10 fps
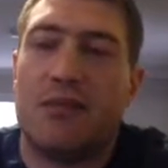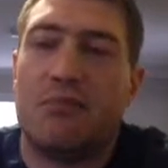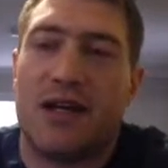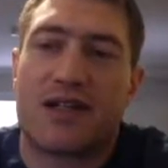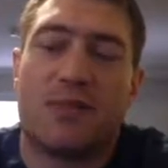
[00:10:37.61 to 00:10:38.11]

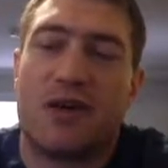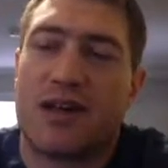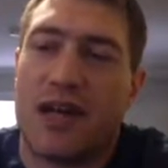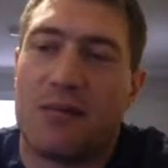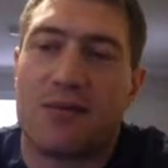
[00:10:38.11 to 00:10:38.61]
But small
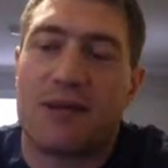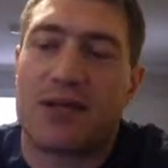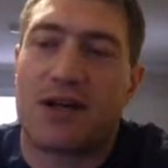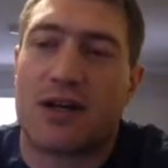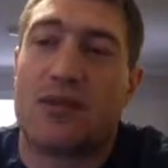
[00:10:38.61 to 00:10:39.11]
cap is
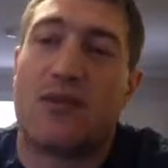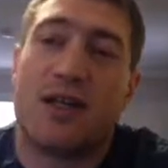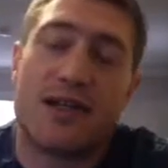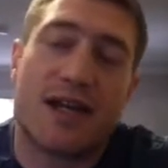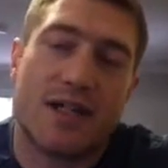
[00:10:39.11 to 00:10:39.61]
much harder.
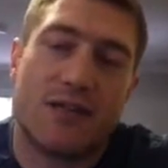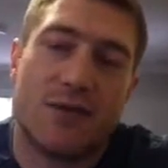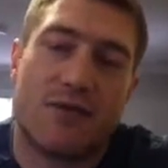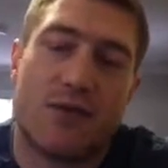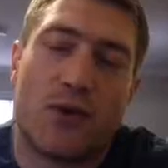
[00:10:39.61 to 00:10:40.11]
These guys
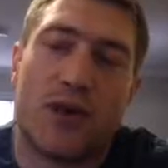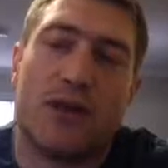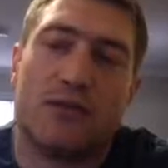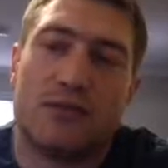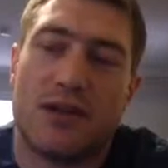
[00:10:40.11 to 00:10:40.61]
do it for
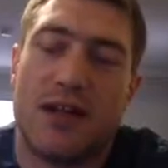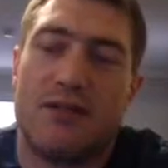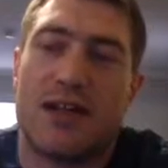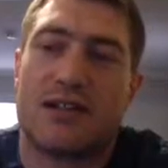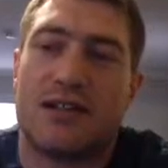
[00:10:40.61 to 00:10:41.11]
you,
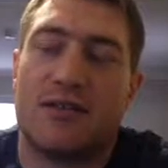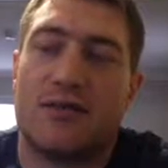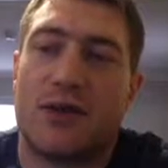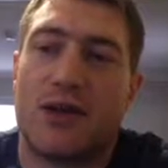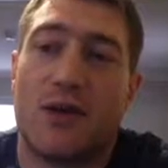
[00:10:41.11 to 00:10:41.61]
invest in it
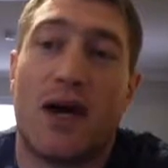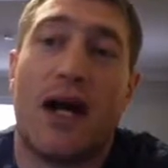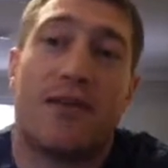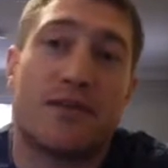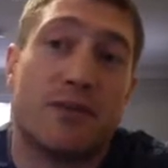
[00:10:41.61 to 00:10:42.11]
for you.
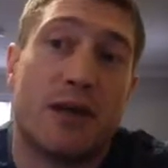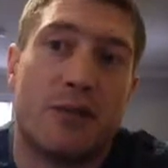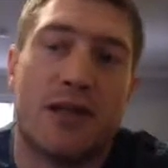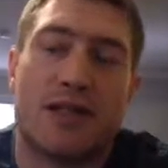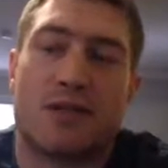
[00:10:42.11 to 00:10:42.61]
I have some of my
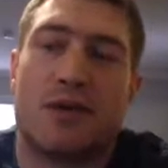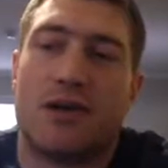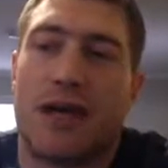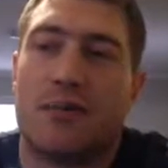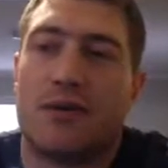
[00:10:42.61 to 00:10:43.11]
money in small
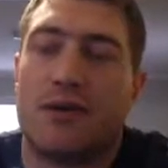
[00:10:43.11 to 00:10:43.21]
cap